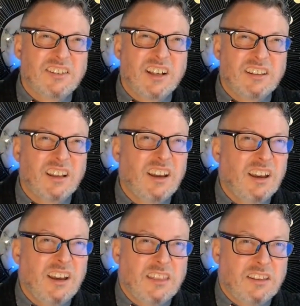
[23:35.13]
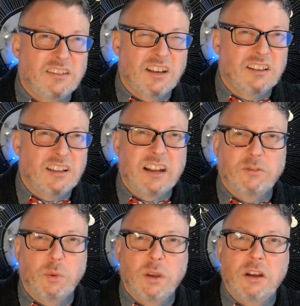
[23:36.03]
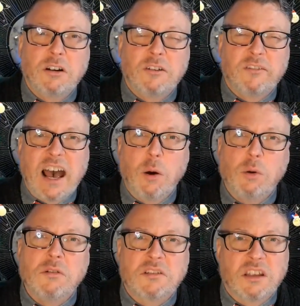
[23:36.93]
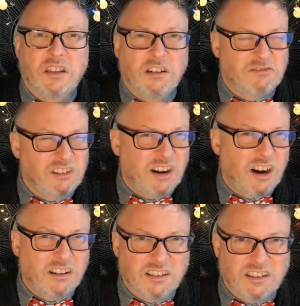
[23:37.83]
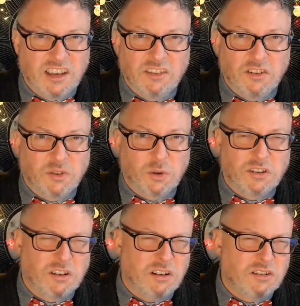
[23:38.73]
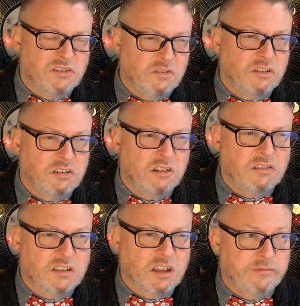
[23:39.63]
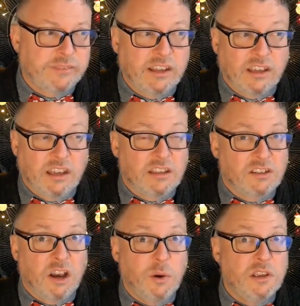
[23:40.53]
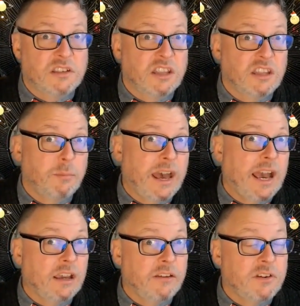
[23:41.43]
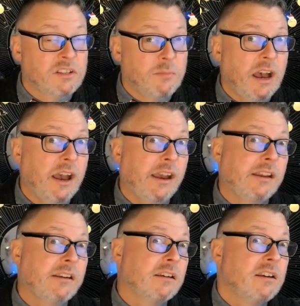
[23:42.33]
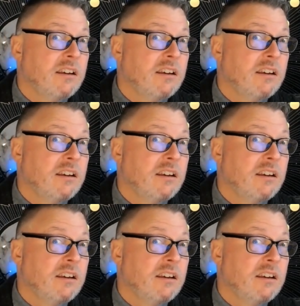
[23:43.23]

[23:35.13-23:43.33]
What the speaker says: a lot of weird vowels in there. It's really hard to say those words. Oh, student loans. It's always in the back of his mind.